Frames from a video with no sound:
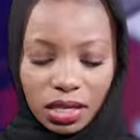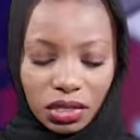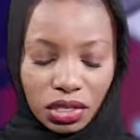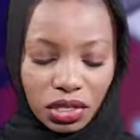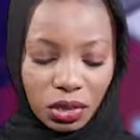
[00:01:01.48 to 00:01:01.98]
the
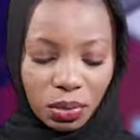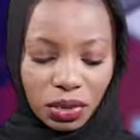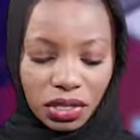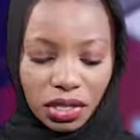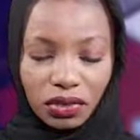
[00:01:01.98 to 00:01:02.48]

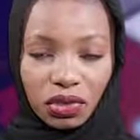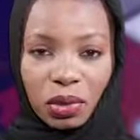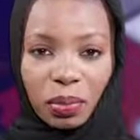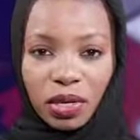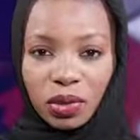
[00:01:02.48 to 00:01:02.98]
distribution of
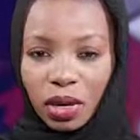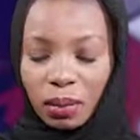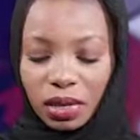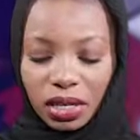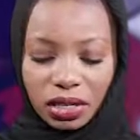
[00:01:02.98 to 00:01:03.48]

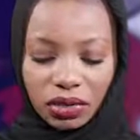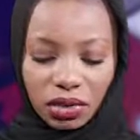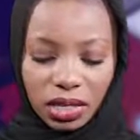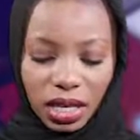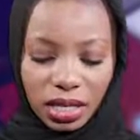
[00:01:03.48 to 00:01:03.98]
3.1 million
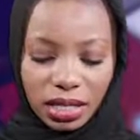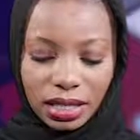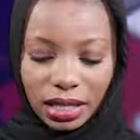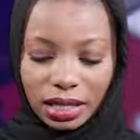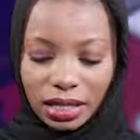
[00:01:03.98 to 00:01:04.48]
treated
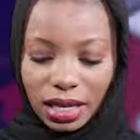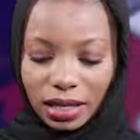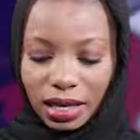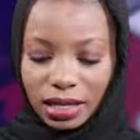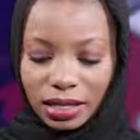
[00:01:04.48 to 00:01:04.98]
insecticide
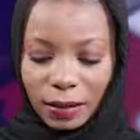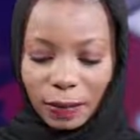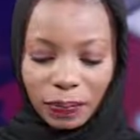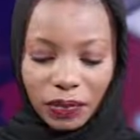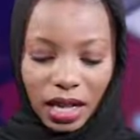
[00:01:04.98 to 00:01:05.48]
nets,
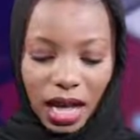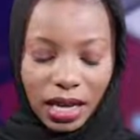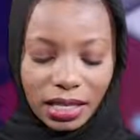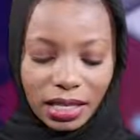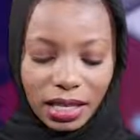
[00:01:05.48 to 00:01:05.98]

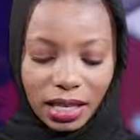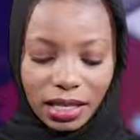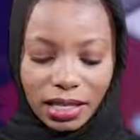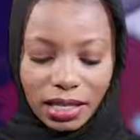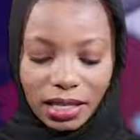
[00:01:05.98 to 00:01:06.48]
ITN
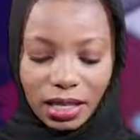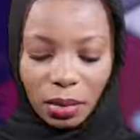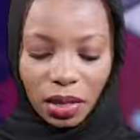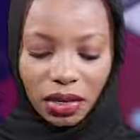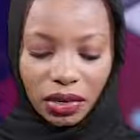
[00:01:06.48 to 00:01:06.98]
and seasonal
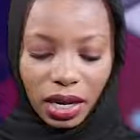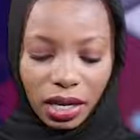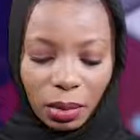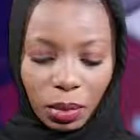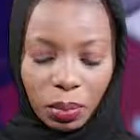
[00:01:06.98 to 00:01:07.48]
malaria
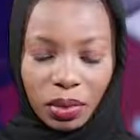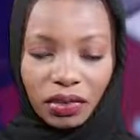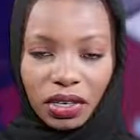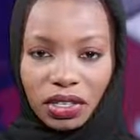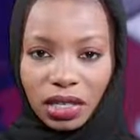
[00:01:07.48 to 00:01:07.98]
chemo
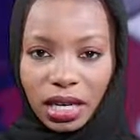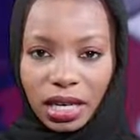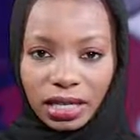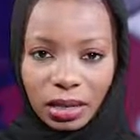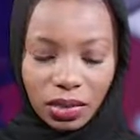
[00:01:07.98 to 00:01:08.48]
prevention
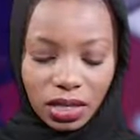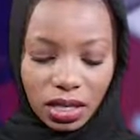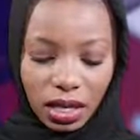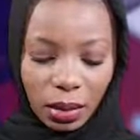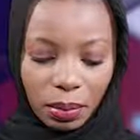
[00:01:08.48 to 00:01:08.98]

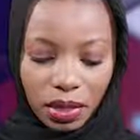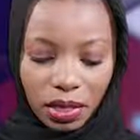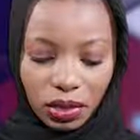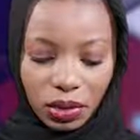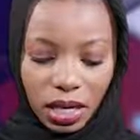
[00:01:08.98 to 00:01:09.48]
SMC
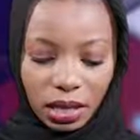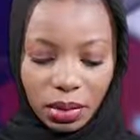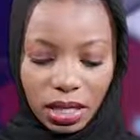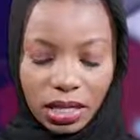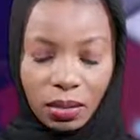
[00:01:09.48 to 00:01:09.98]
campaign to
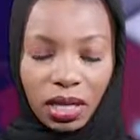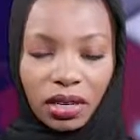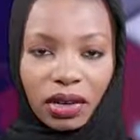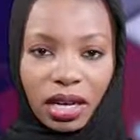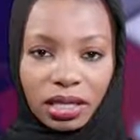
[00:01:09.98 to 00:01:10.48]
eliminate
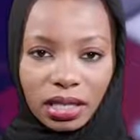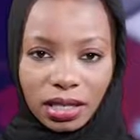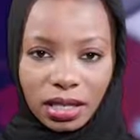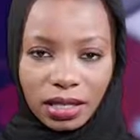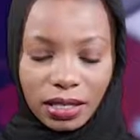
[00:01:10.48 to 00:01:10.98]
malaria in the
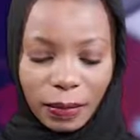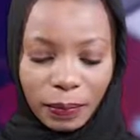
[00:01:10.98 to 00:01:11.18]
state.